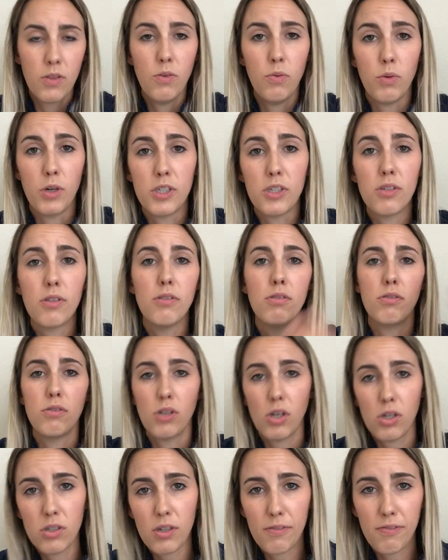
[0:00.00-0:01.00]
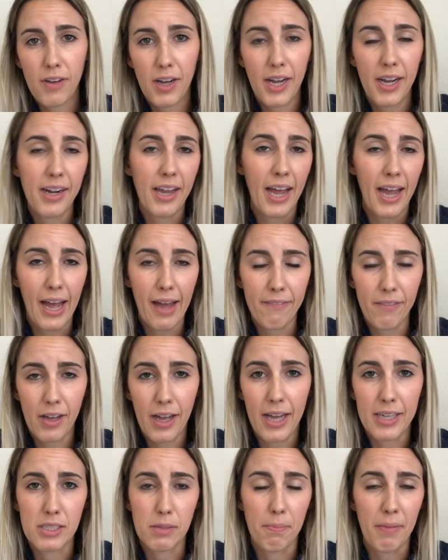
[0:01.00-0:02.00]
which those are fine, have
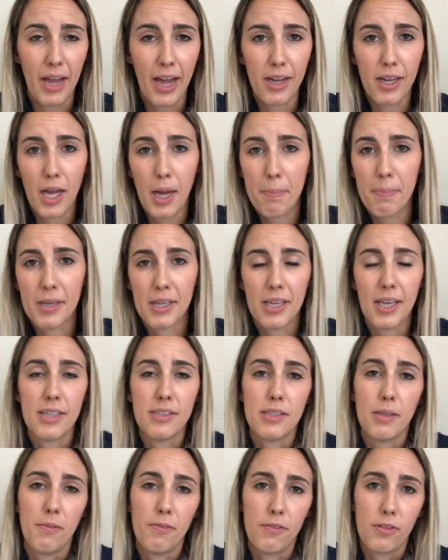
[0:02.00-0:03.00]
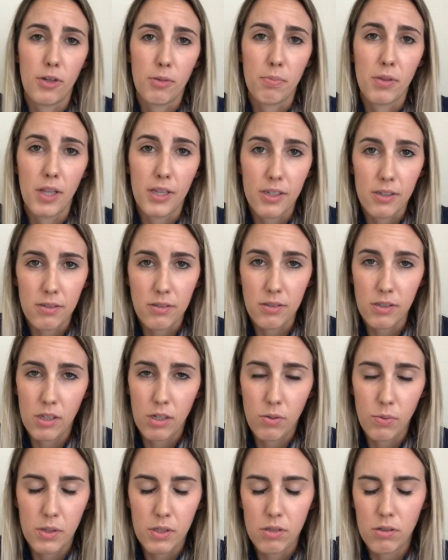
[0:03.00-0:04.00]
as a backup in case some of your players need
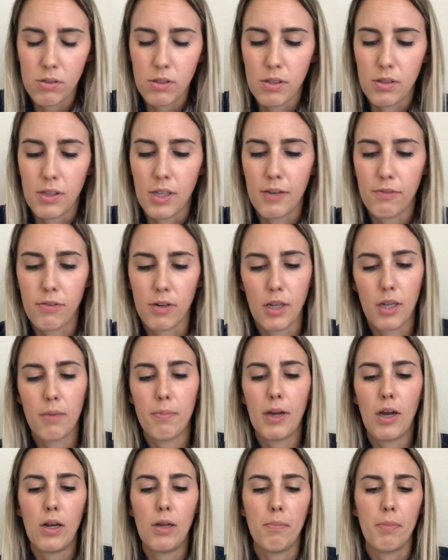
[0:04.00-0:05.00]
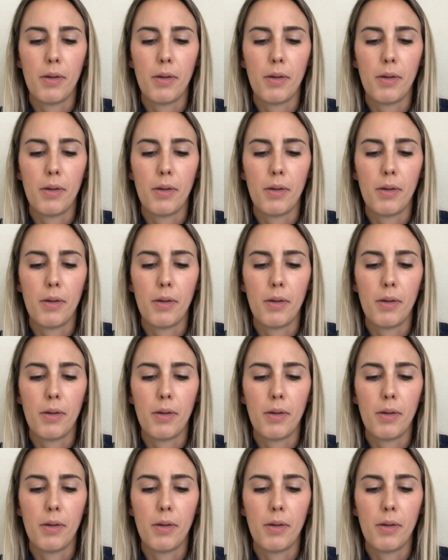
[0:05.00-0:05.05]
a whistle and they forget about it.